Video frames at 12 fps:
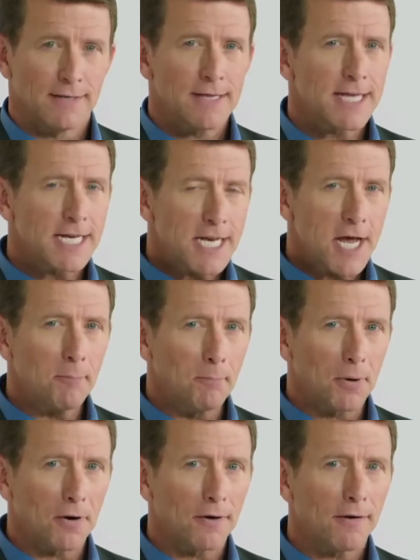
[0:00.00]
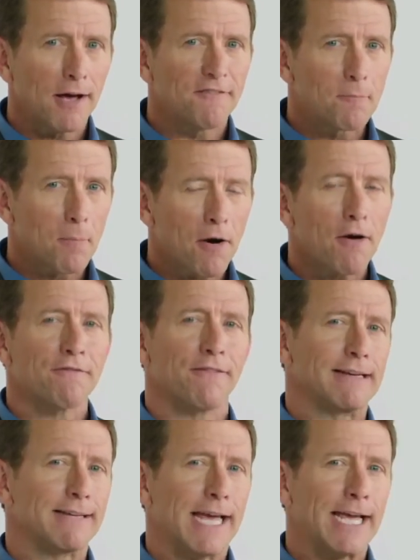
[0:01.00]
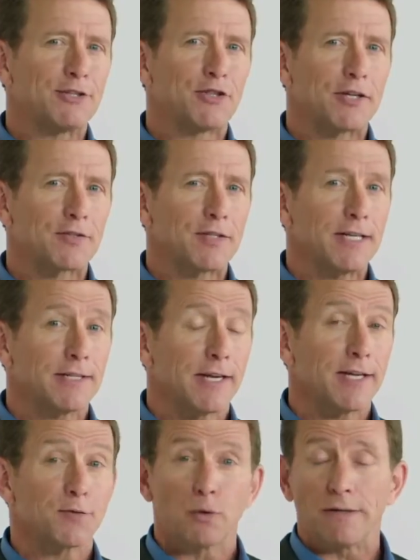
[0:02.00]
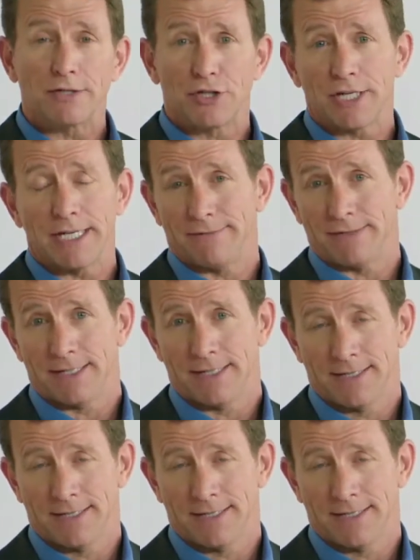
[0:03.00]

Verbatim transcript: the number of perfect HSE days we've achieved.